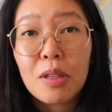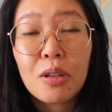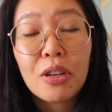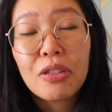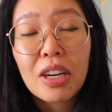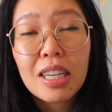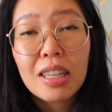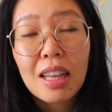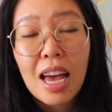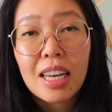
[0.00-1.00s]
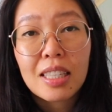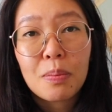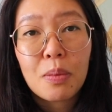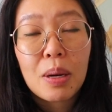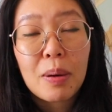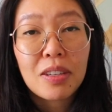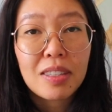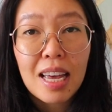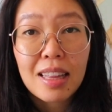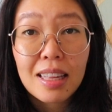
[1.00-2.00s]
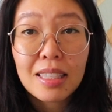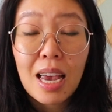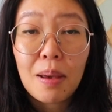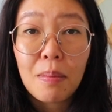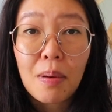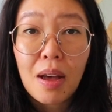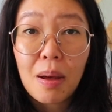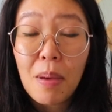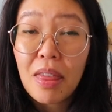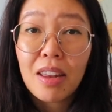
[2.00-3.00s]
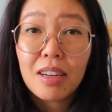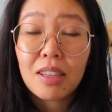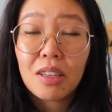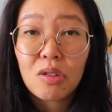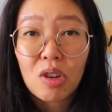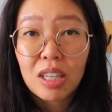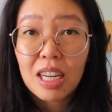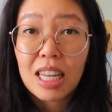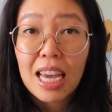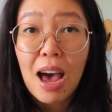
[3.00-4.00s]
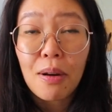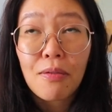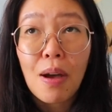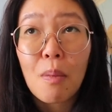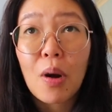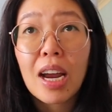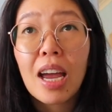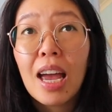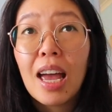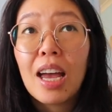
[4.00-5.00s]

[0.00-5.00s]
So constructing the lining is pretty much exactly the same method as constructing the outer fabric.